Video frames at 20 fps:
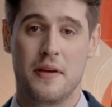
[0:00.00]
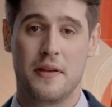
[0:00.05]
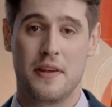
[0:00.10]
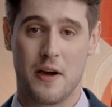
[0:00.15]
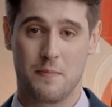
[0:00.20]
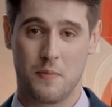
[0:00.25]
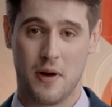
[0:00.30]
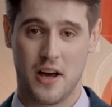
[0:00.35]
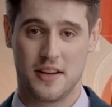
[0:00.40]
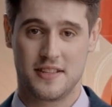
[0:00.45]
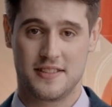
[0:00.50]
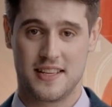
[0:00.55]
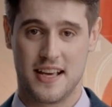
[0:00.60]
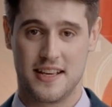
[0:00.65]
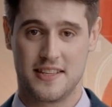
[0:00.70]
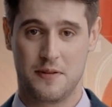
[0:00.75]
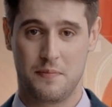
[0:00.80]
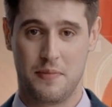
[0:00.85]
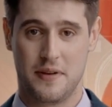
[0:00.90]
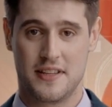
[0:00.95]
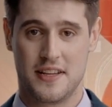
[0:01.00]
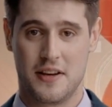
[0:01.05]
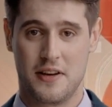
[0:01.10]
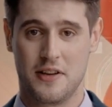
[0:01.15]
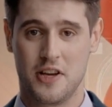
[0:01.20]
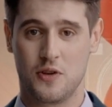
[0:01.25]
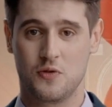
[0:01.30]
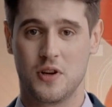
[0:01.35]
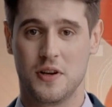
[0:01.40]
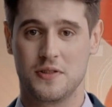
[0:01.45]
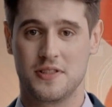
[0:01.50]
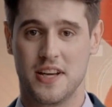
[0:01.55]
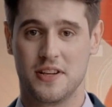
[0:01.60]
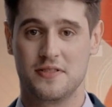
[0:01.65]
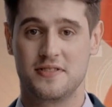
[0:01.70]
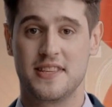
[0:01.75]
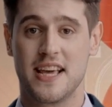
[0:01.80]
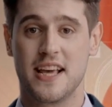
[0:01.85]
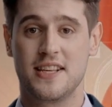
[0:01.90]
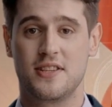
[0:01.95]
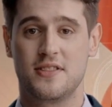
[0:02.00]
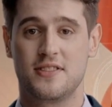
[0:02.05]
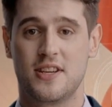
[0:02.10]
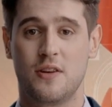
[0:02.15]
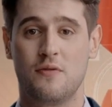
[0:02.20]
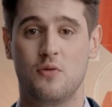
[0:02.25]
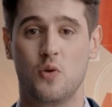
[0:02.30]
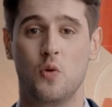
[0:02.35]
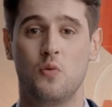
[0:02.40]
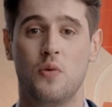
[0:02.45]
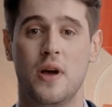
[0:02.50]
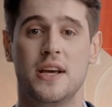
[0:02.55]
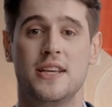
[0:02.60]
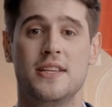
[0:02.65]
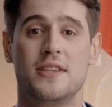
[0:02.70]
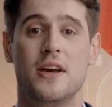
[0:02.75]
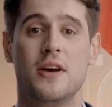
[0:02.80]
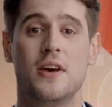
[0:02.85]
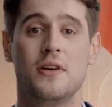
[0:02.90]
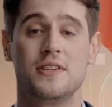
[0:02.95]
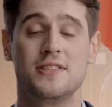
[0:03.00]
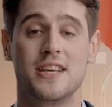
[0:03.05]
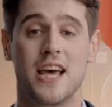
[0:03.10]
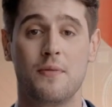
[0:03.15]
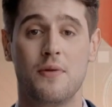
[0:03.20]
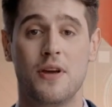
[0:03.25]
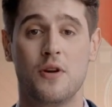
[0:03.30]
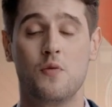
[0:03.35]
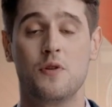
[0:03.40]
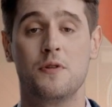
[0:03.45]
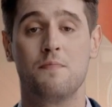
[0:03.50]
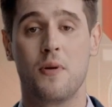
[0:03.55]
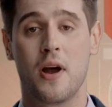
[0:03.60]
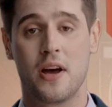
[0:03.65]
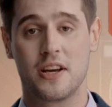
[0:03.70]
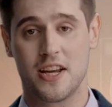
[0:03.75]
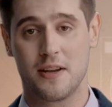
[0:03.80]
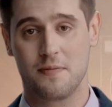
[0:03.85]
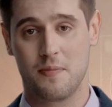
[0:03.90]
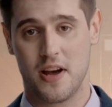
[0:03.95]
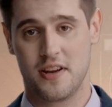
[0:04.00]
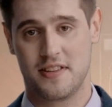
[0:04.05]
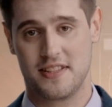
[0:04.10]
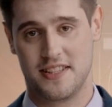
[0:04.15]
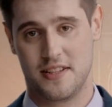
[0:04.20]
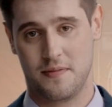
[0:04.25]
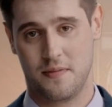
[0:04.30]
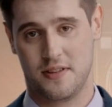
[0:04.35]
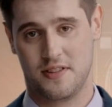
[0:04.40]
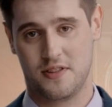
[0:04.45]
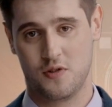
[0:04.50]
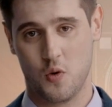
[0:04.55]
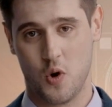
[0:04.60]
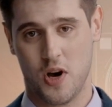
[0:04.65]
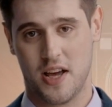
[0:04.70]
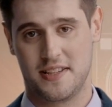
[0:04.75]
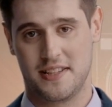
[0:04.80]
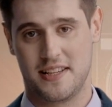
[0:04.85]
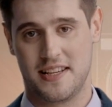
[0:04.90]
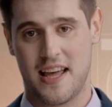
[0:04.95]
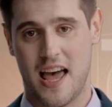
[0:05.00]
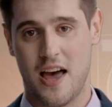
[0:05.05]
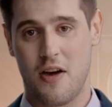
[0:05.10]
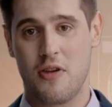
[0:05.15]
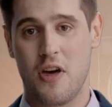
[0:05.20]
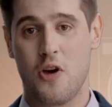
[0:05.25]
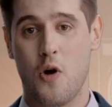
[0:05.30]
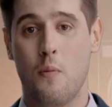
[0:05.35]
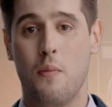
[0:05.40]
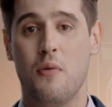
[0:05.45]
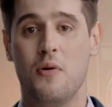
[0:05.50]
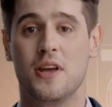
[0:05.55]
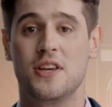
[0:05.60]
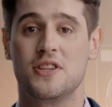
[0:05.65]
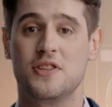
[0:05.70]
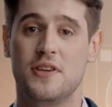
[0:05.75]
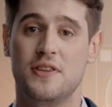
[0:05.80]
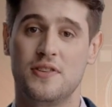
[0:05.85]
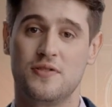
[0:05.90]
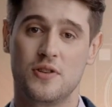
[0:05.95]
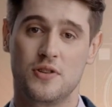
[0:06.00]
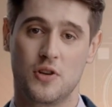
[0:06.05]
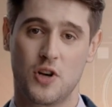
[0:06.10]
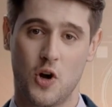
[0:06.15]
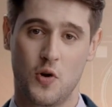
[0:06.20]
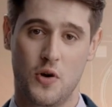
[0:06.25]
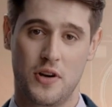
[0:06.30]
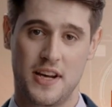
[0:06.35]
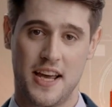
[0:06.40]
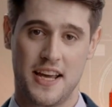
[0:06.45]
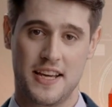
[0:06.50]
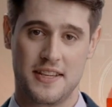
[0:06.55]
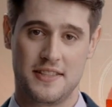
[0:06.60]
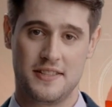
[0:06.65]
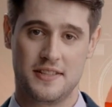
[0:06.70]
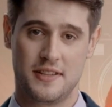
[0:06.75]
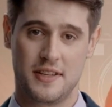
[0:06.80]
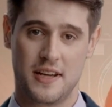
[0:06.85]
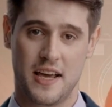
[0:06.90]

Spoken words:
Demand sentiments in the derivative sectors have already turned tepid with market participants winding down their operations for the holidays.